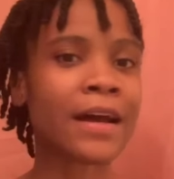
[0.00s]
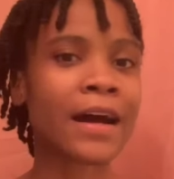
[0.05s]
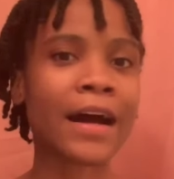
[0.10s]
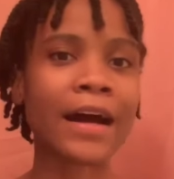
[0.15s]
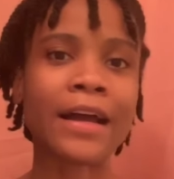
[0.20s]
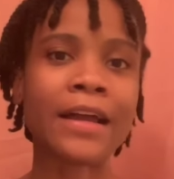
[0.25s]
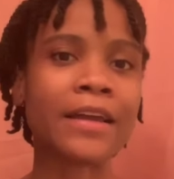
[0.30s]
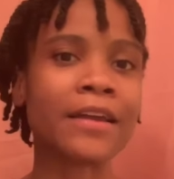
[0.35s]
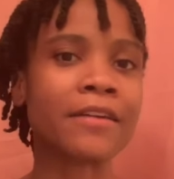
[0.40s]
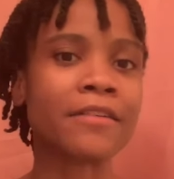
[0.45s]

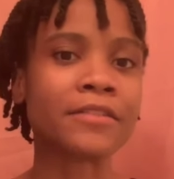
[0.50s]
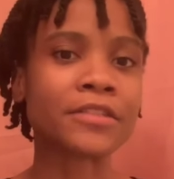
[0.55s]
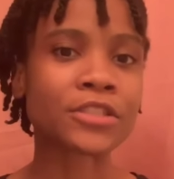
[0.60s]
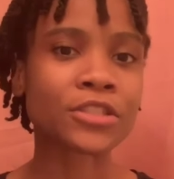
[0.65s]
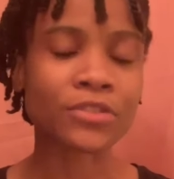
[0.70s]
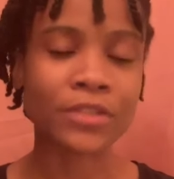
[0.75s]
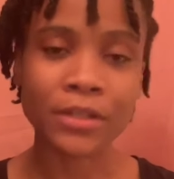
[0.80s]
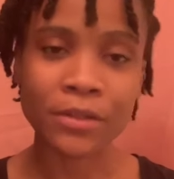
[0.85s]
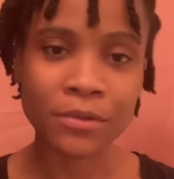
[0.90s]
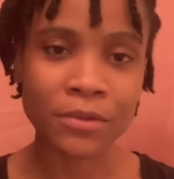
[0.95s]
I have
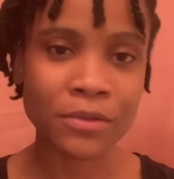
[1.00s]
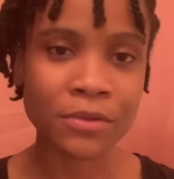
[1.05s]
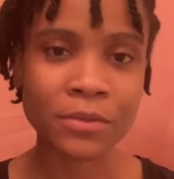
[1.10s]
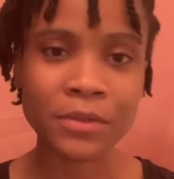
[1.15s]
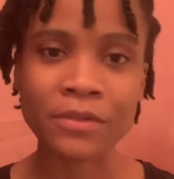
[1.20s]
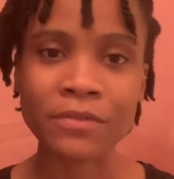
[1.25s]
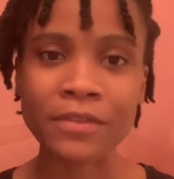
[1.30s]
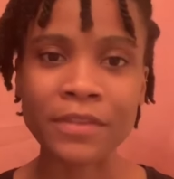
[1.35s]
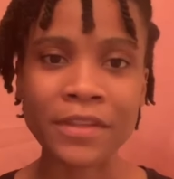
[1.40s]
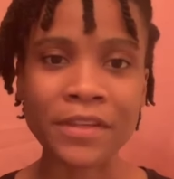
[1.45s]
struggled
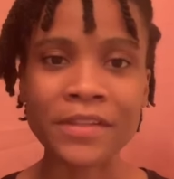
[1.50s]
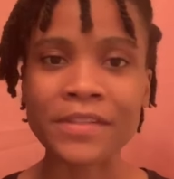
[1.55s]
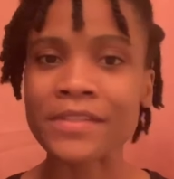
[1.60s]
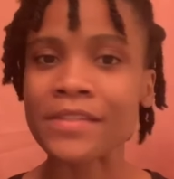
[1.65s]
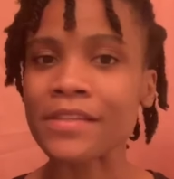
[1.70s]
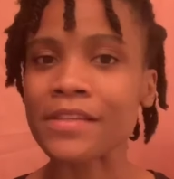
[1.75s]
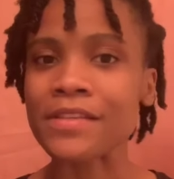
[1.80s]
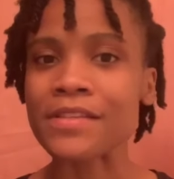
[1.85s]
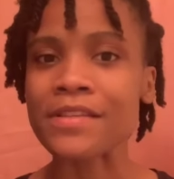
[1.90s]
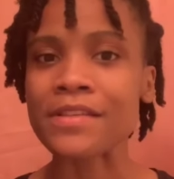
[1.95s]
with this.
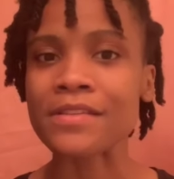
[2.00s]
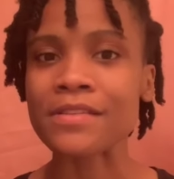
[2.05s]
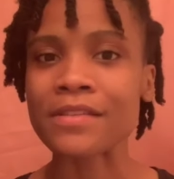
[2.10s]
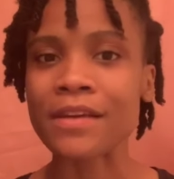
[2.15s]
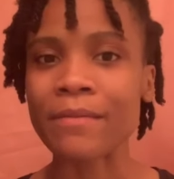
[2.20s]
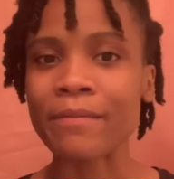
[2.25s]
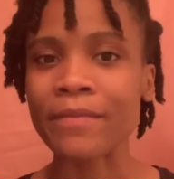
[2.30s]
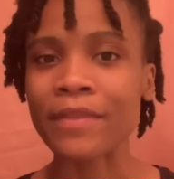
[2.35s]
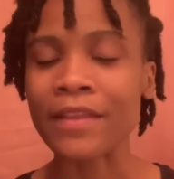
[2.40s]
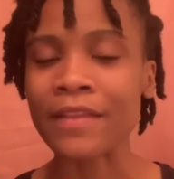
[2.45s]
This is
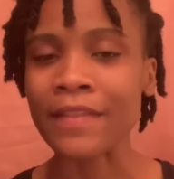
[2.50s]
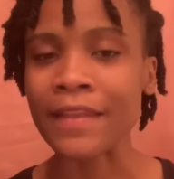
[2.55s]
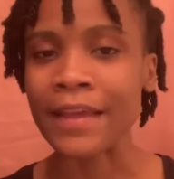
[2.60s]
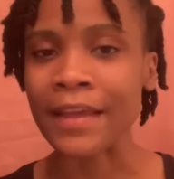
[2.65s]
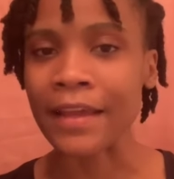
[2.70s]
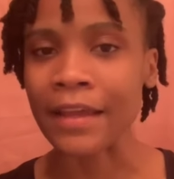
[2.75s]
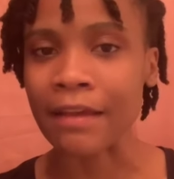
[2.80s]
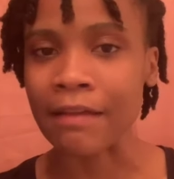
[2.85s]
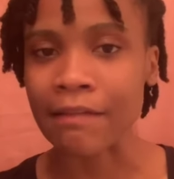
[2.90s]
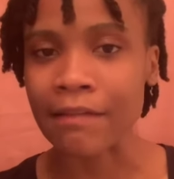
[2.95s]
something
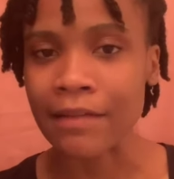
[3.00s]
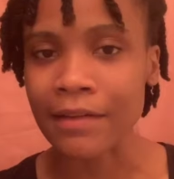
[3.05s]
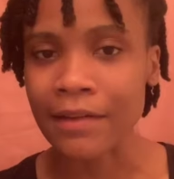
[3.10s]
that